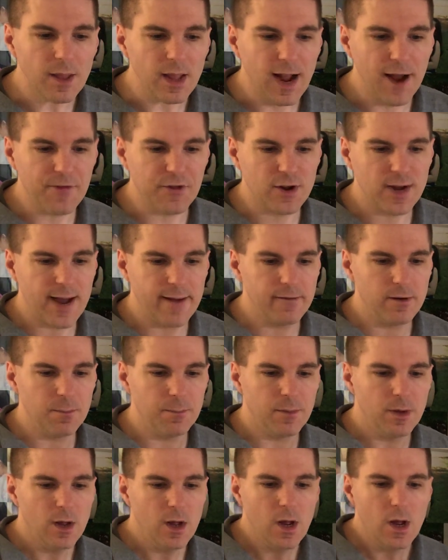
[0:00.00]
after
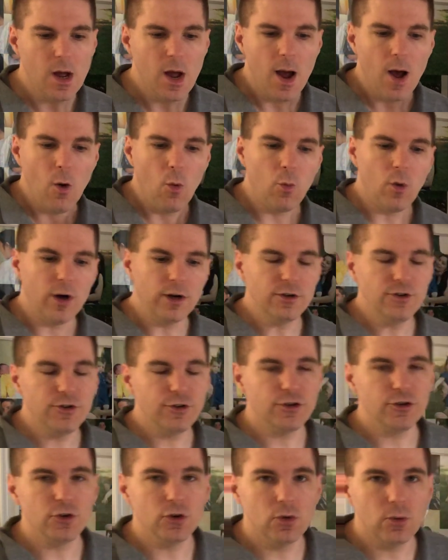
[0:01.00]
having won
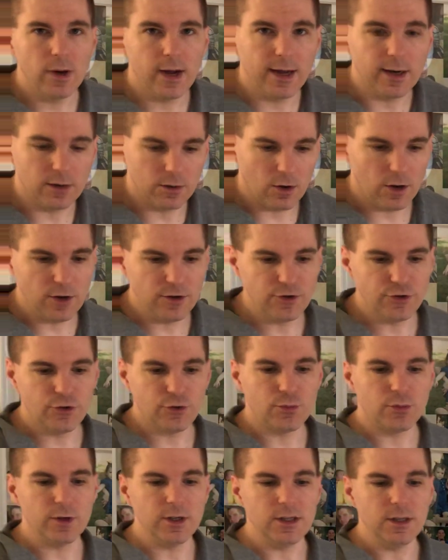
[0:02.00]
2 and lost
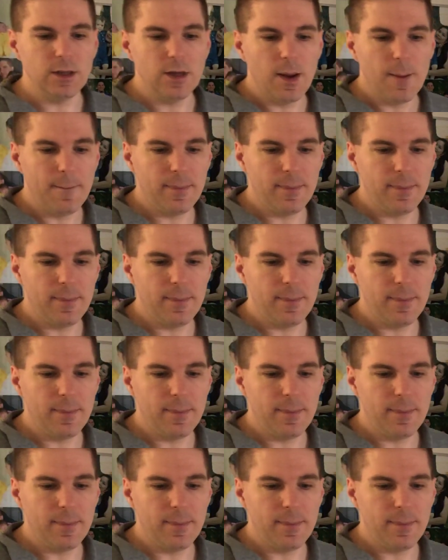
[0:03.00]
3